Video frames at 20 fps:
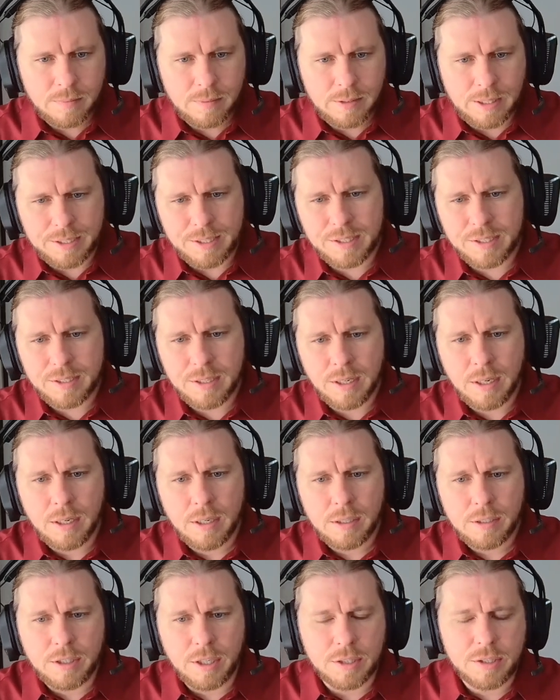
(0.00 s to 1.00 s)
This
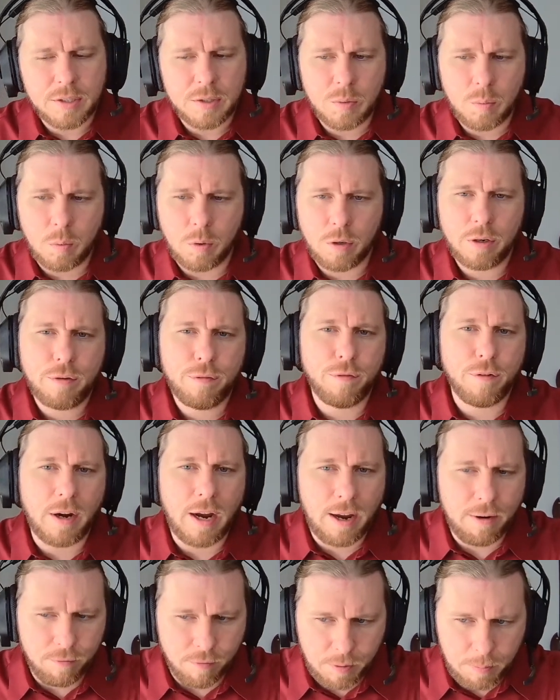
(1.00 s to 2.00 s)
doesn't work for
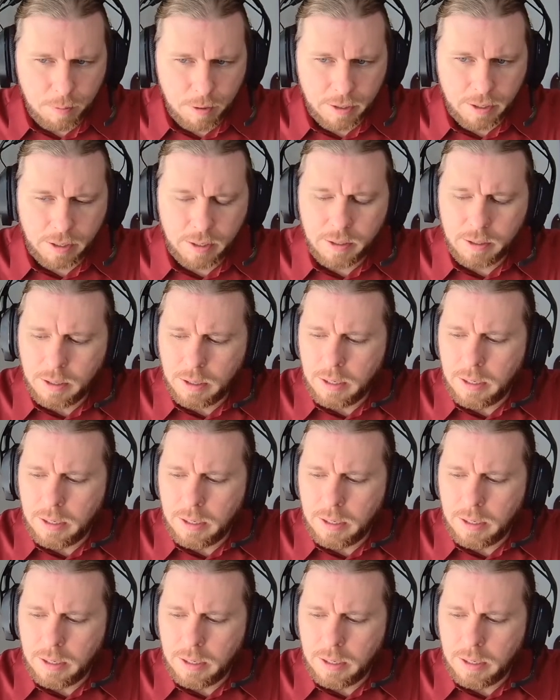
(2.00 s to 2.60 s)
everybody.